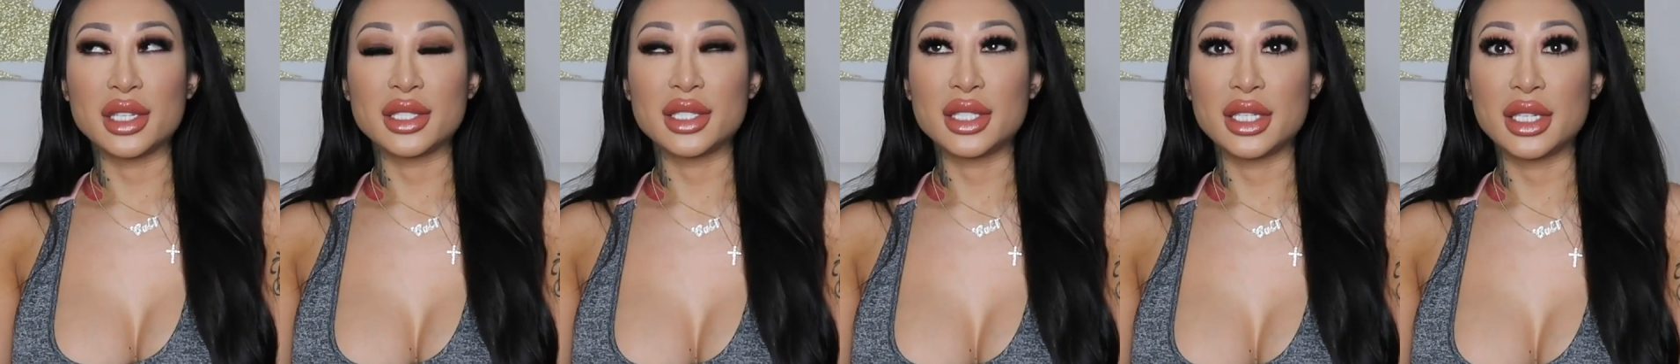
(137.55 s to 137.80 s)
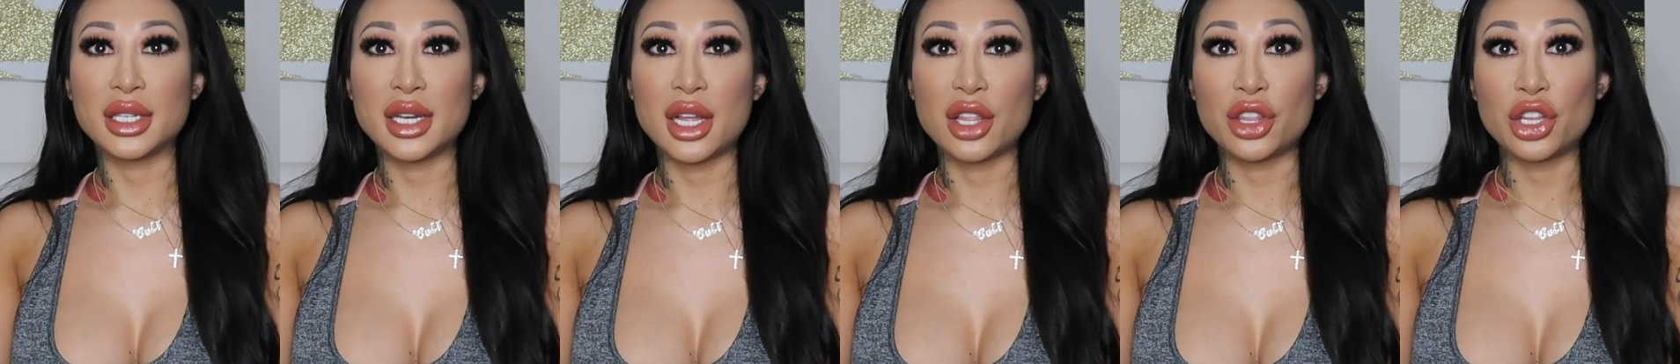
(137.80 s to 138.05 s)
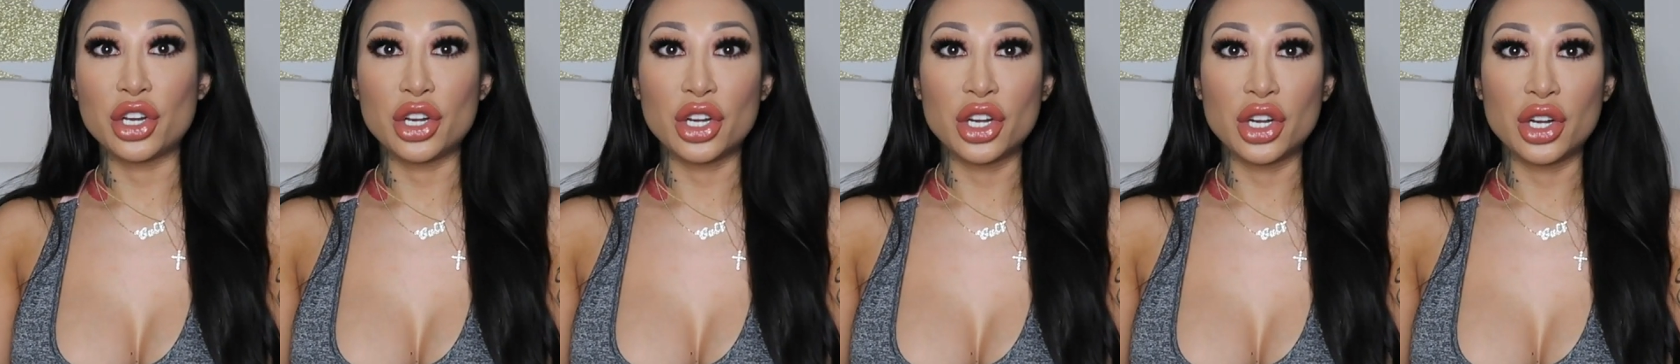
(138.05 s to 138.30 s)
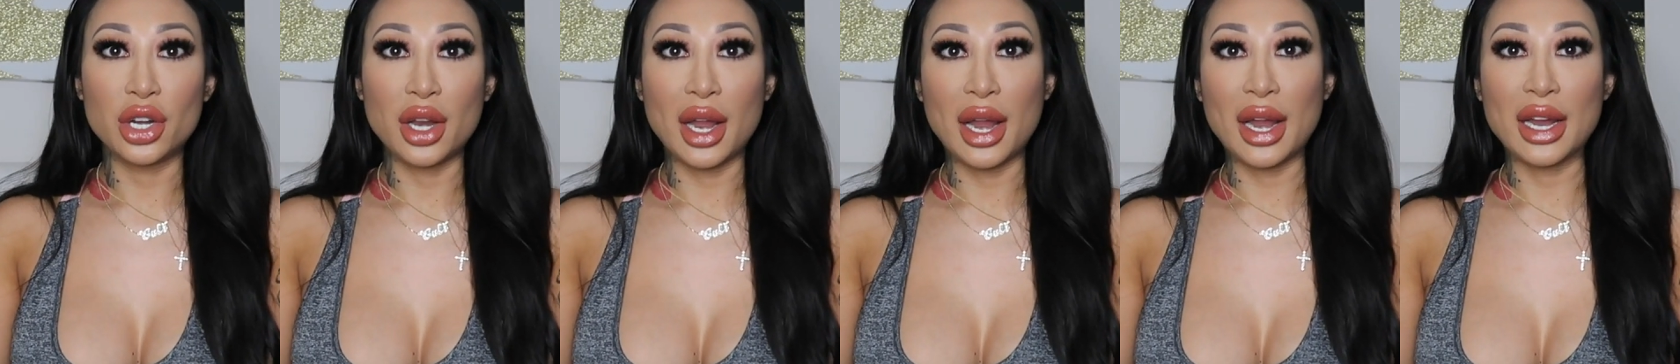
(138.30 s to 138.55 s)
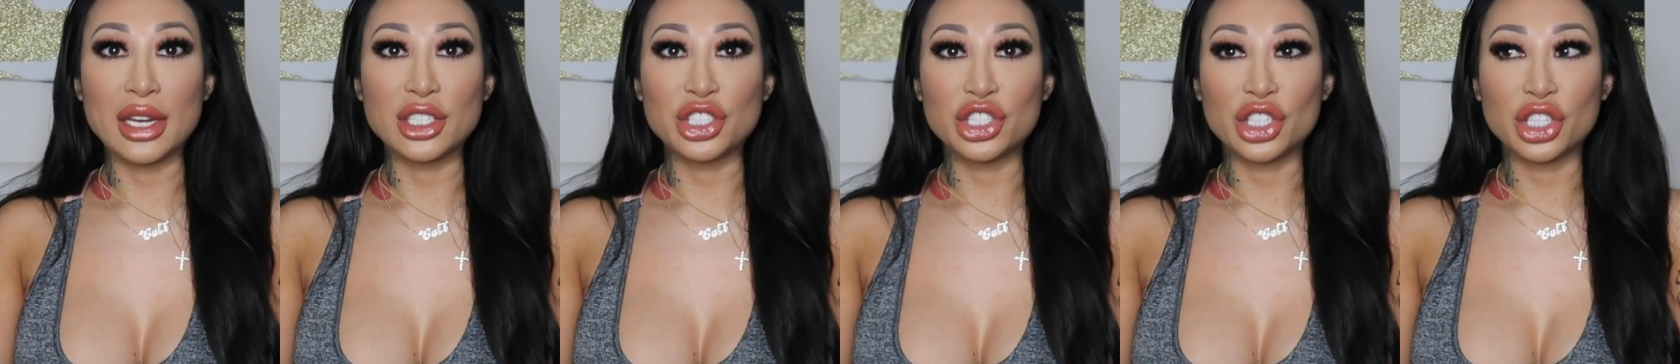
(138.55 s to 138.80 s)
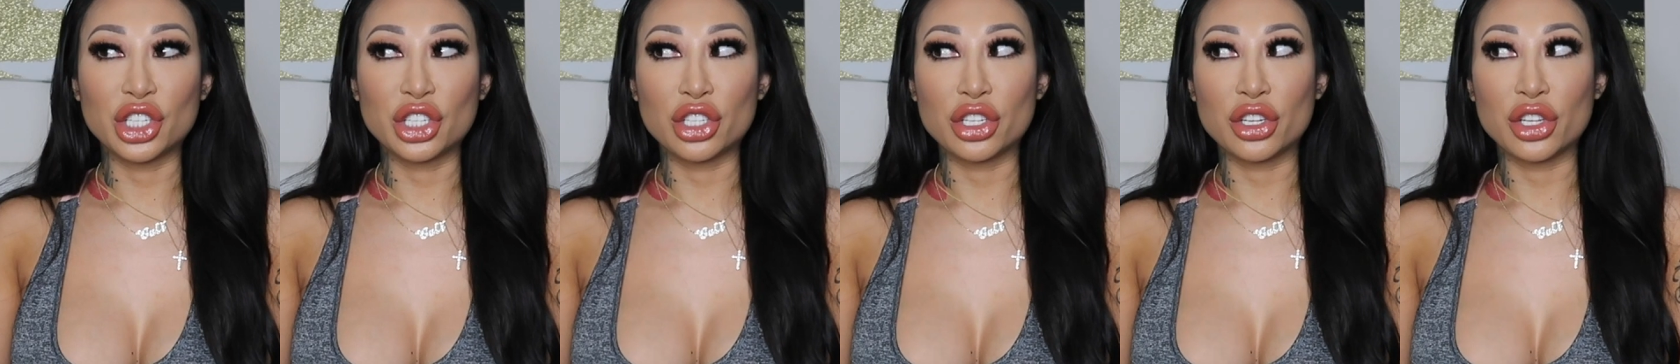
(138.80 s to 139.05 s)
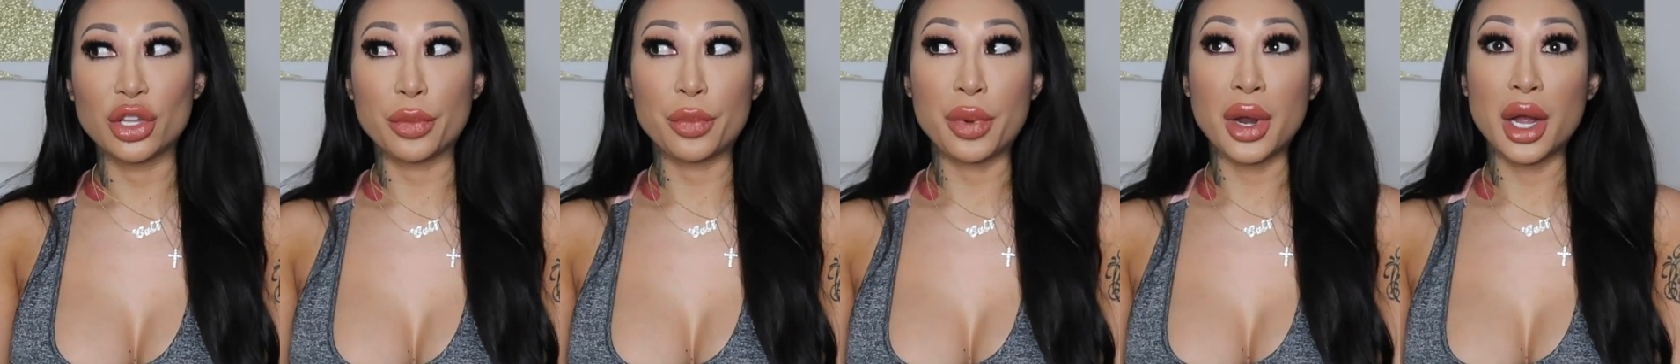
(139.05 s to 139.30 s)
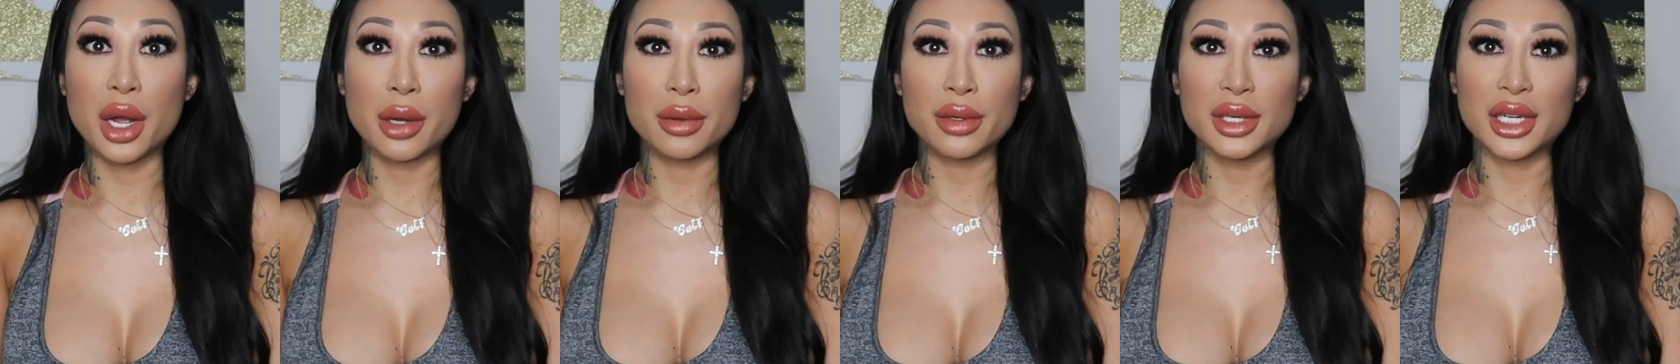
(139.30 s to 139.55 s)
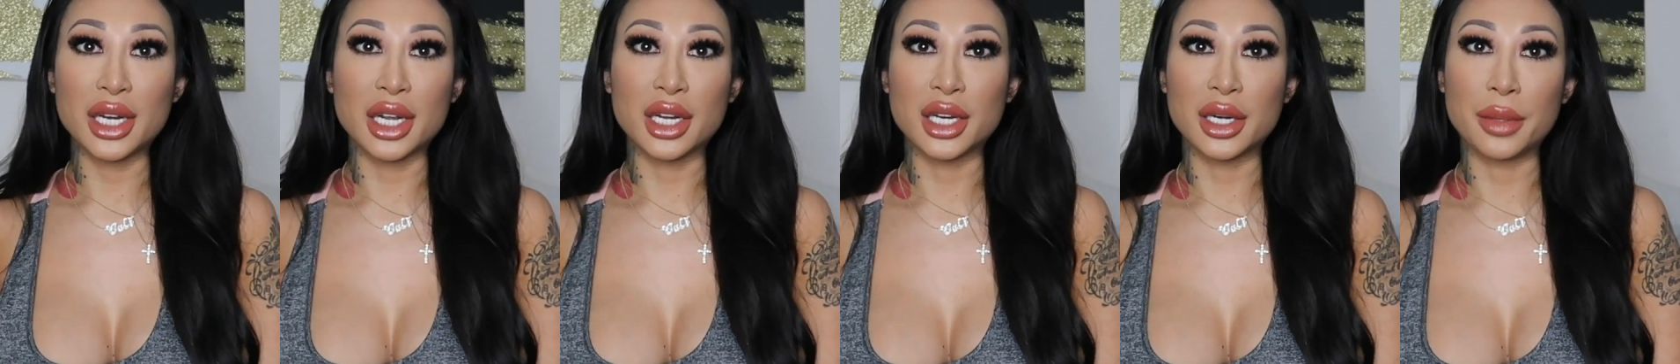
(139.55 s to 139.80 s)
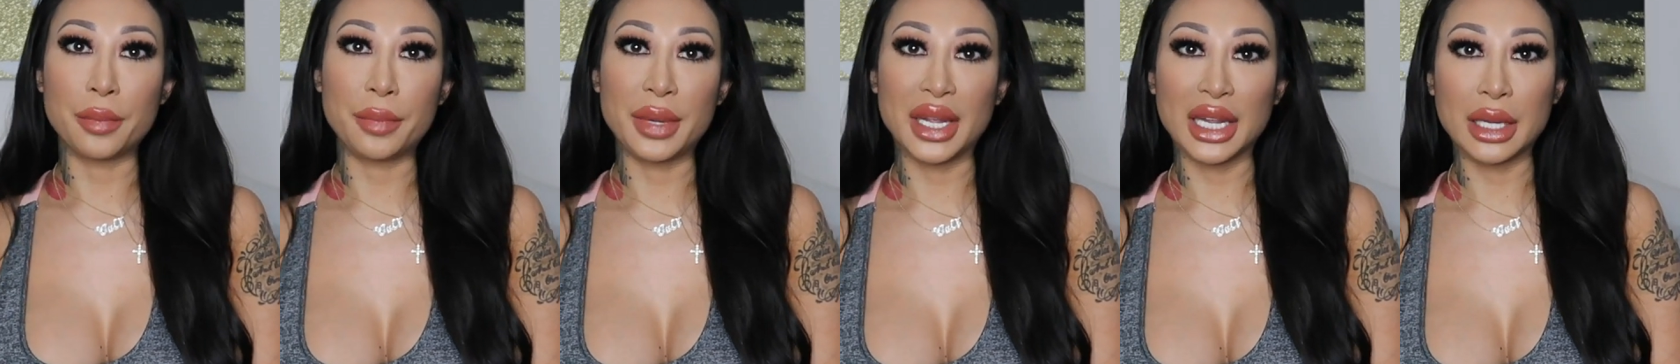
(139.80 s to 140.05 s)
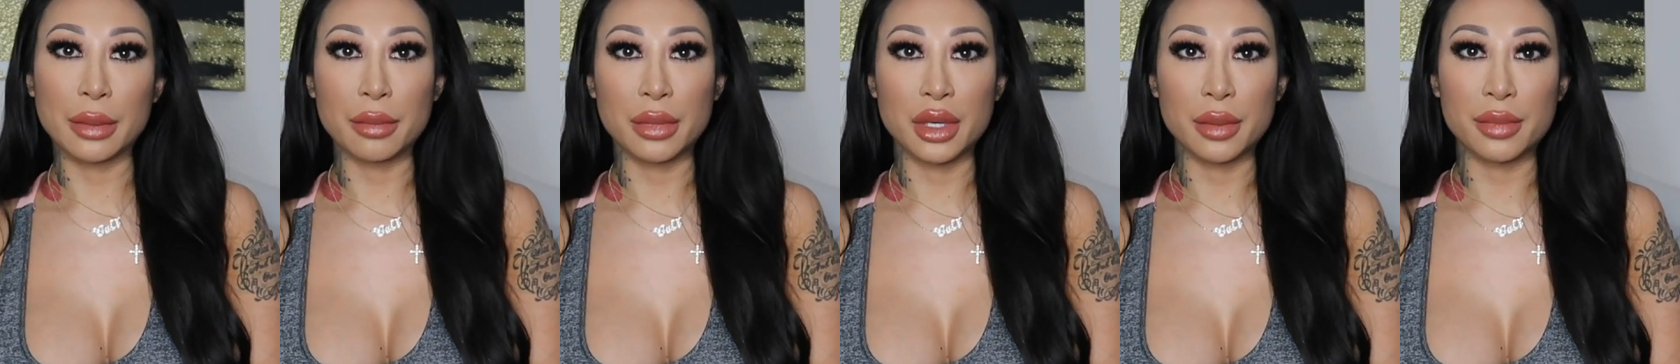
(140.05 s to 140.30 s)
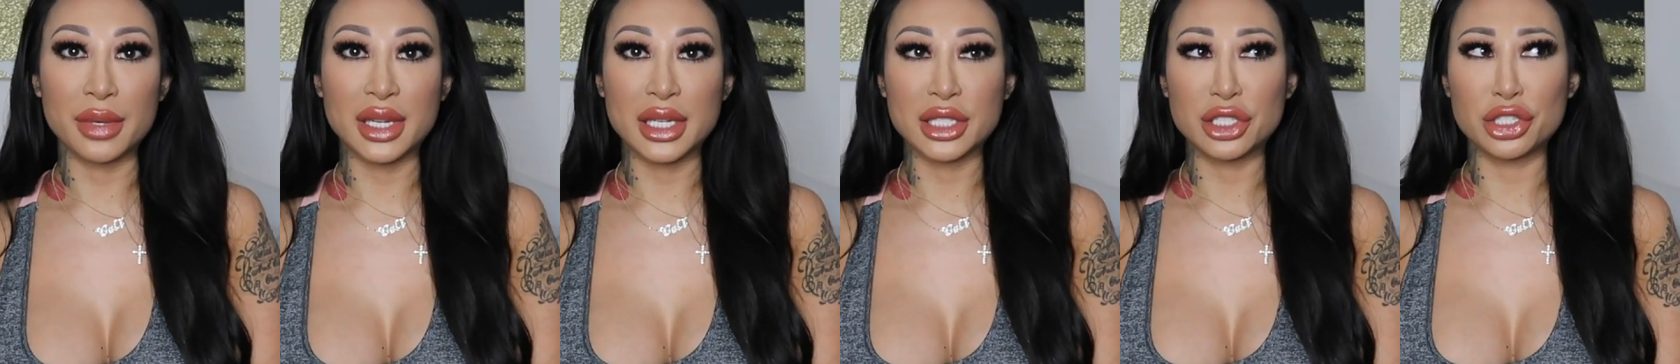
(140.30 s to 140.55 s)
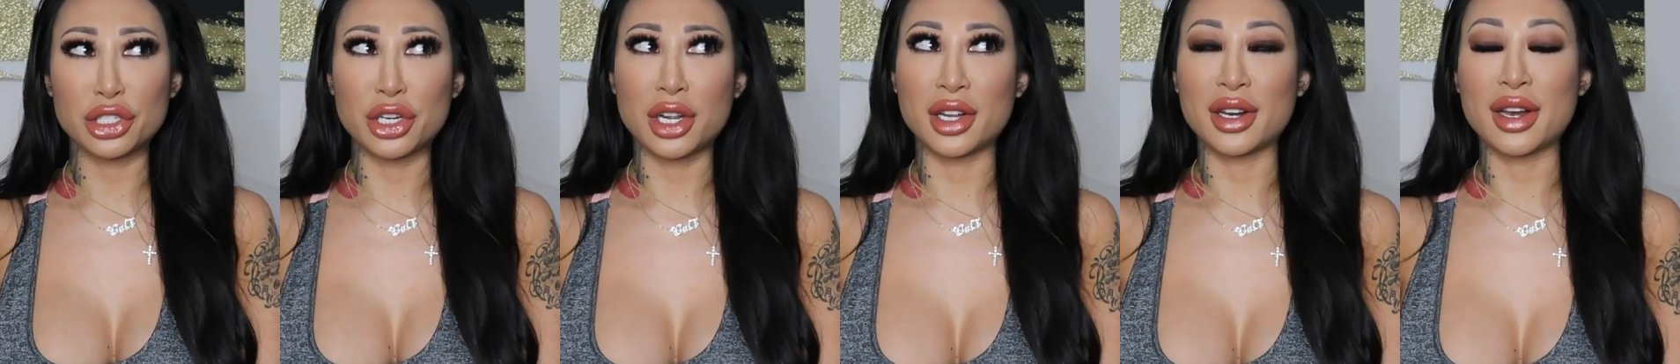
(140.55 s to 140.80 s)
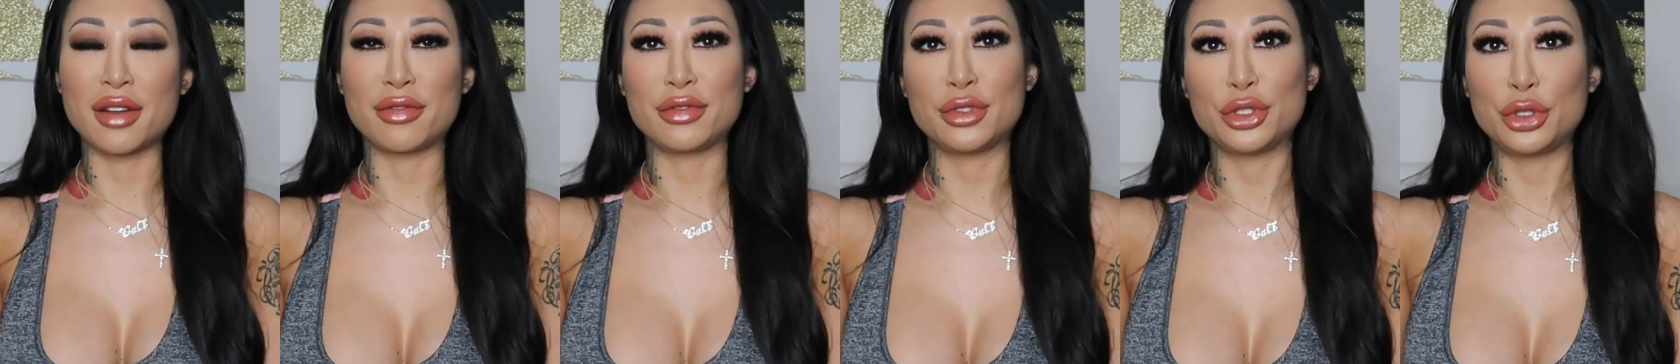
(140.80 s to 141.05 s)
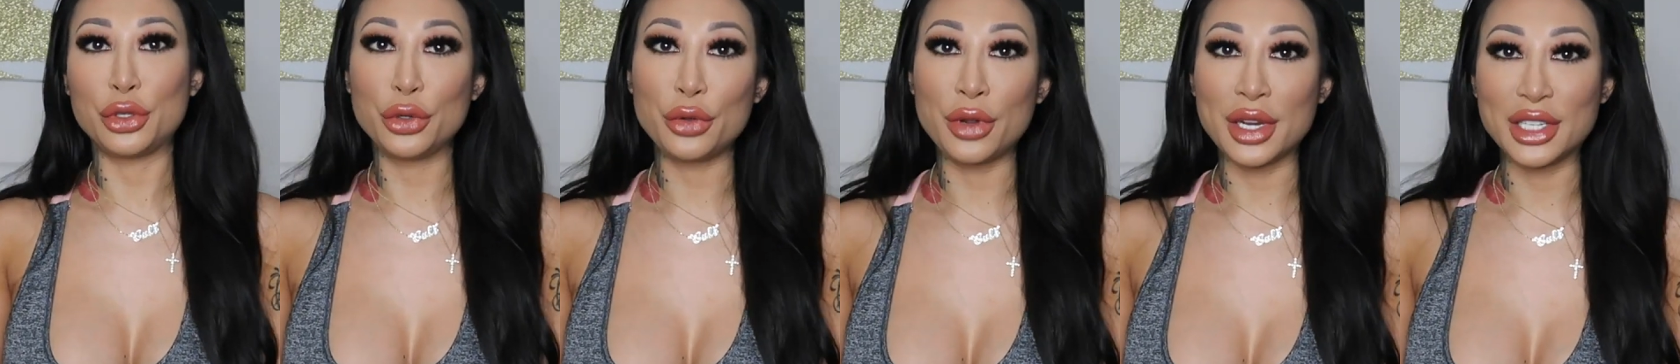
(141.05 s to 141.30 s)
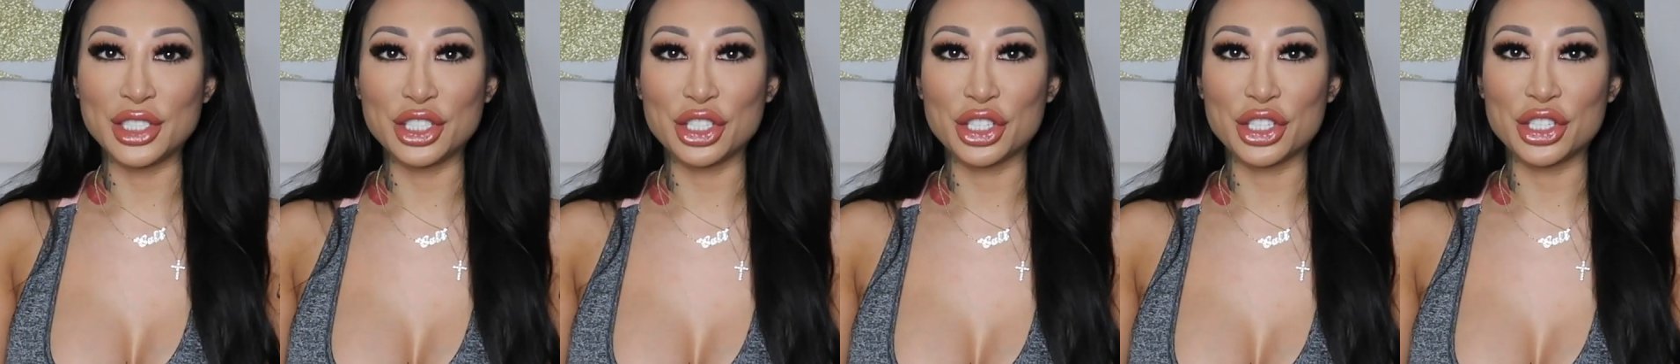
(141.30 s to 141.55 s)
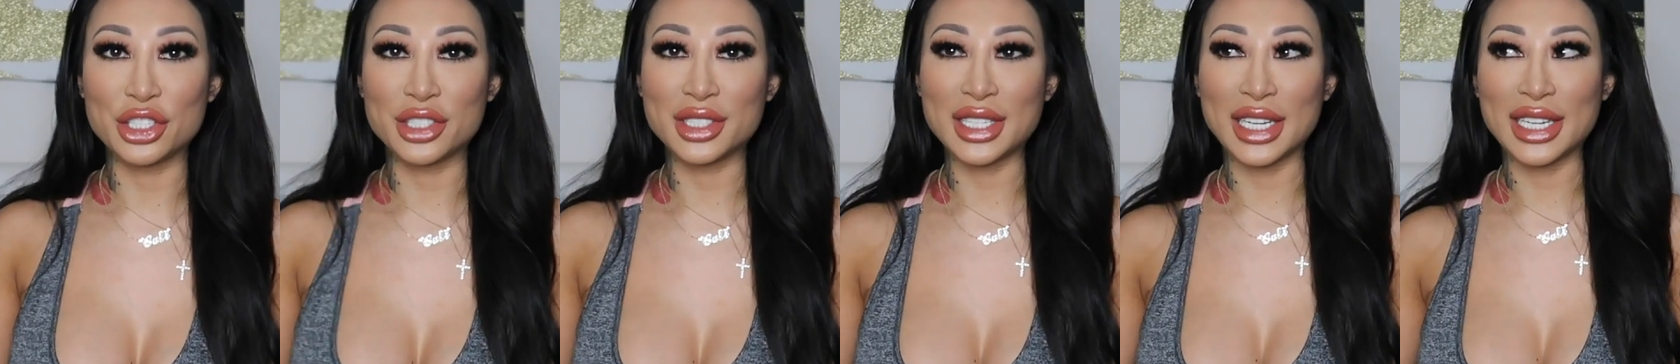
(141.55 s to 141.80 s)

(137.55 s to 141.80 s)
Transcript: it's another Asian girl, they're probably not gonna pick me because they're not gonna have 2 Asian girls.